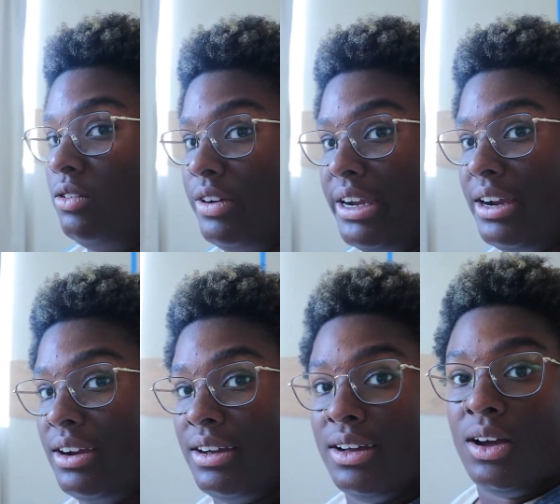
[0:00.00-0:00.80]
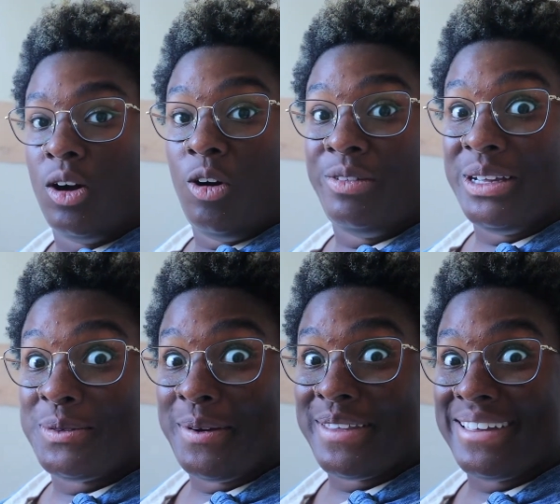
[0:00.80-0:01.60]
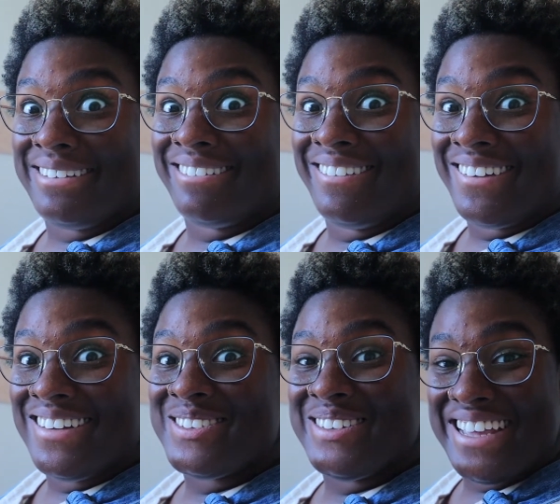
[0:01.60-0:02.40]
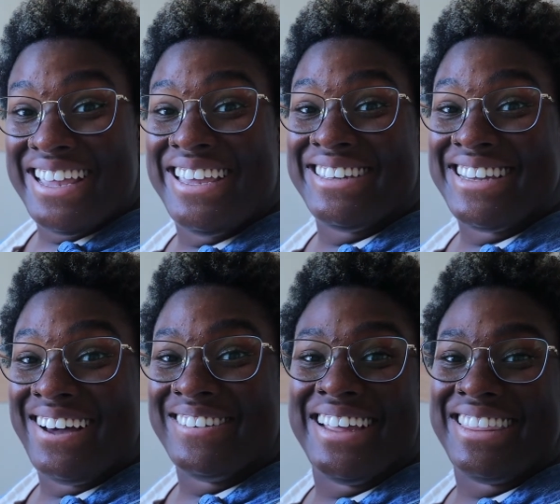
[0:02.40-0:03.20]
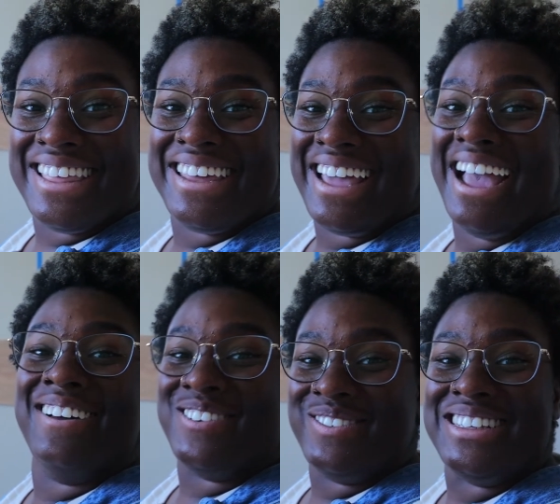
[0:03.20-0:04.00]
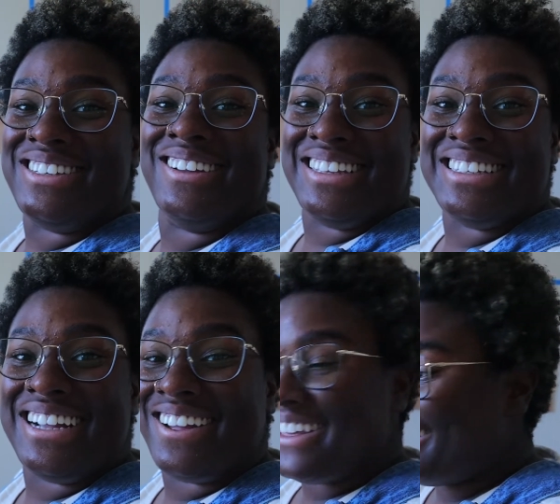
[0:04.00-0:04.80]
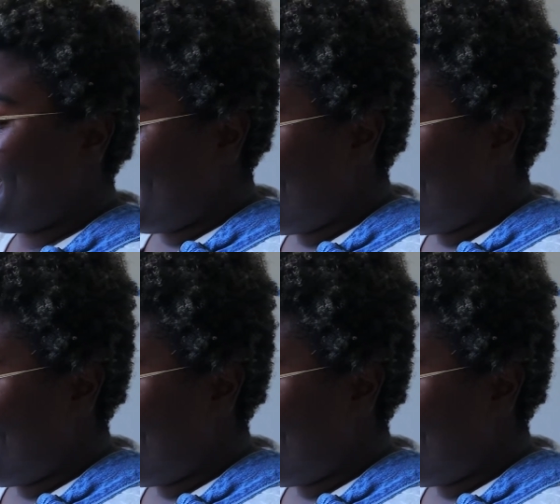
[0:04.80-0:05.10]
over here. Hopefully it's worth it, or else we're taking it down and then I have to restart the entire thing.